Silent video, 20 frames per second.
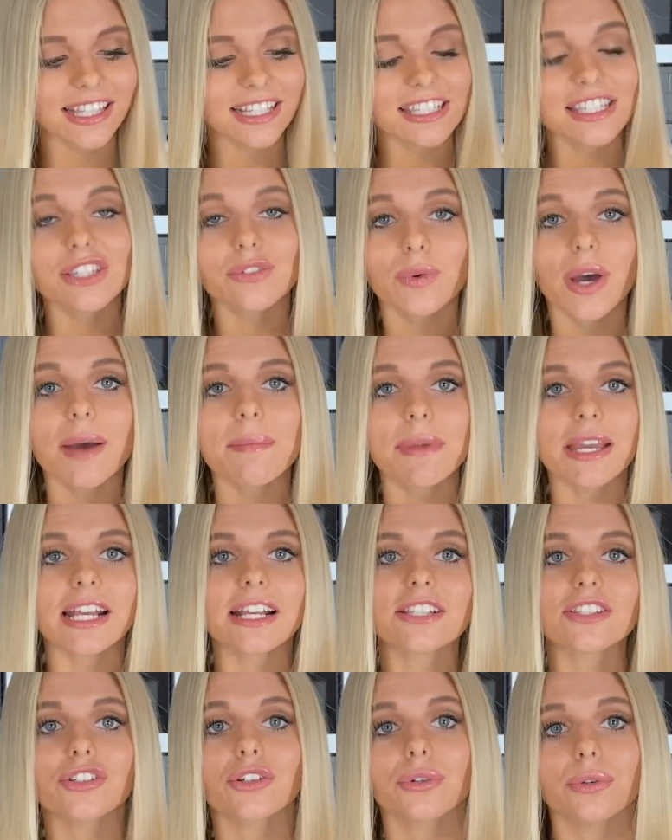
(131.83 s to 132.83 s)
This is what
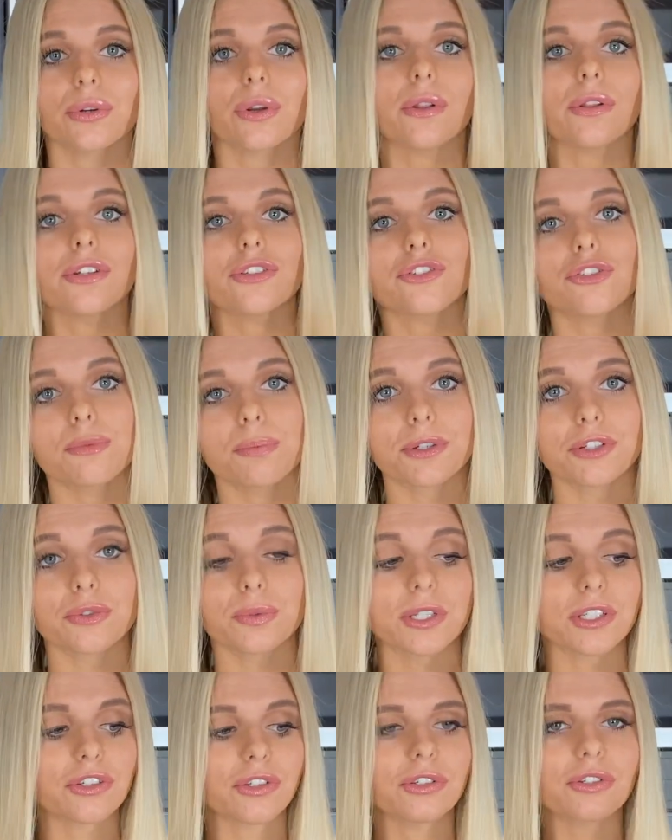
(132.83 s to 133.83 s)
makes your granola super
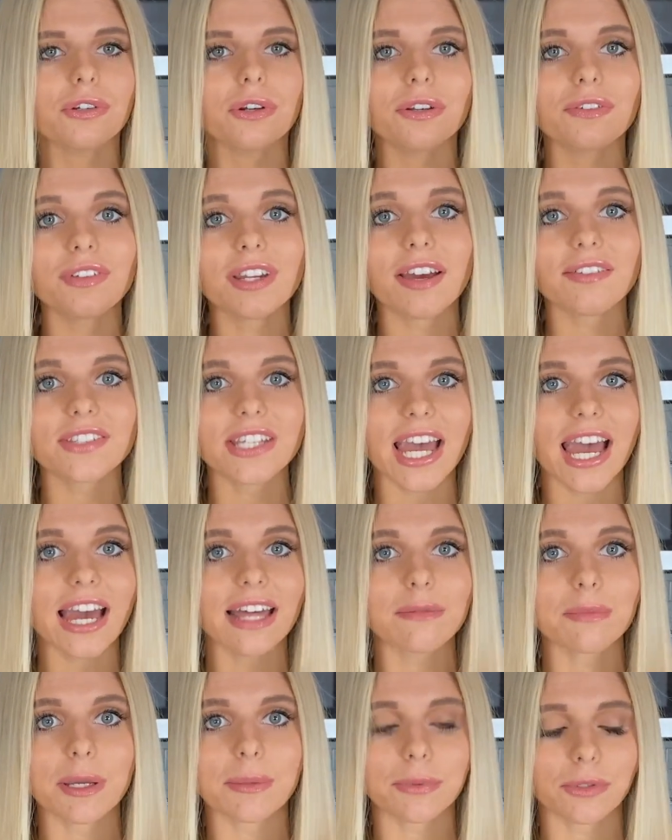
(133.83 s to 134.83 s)
sweet. So you don't even have to
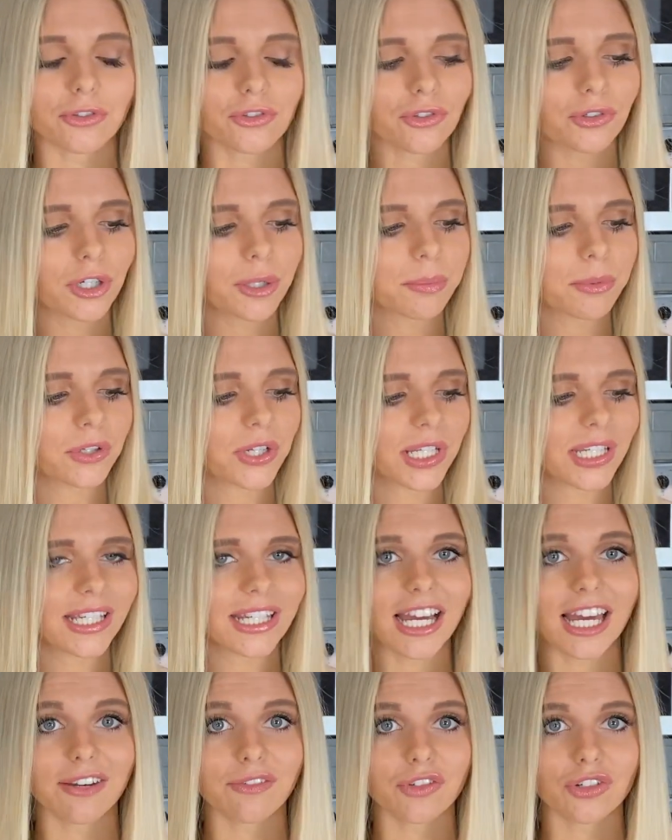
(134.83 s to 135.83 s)
add maple syrup or any
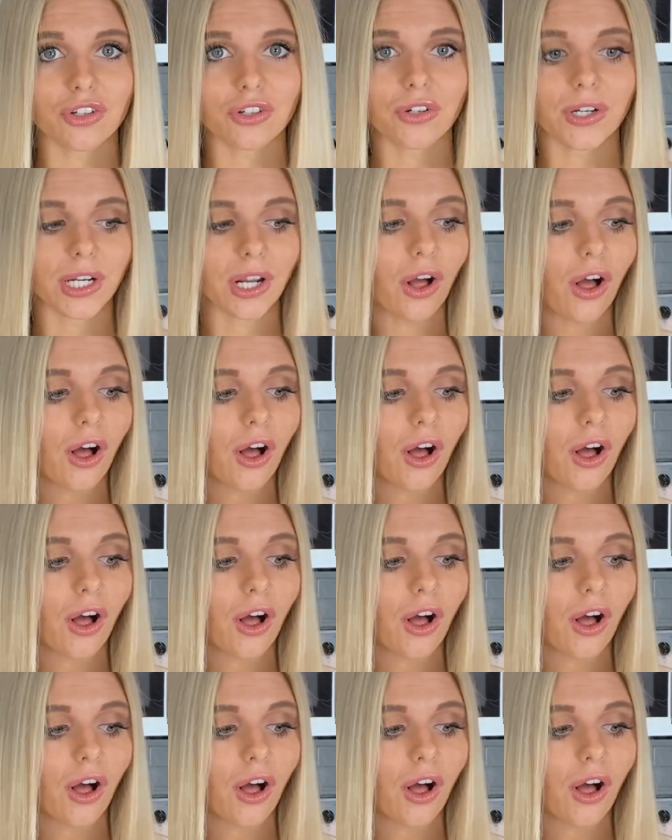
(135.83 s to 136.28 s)
kind of sugar at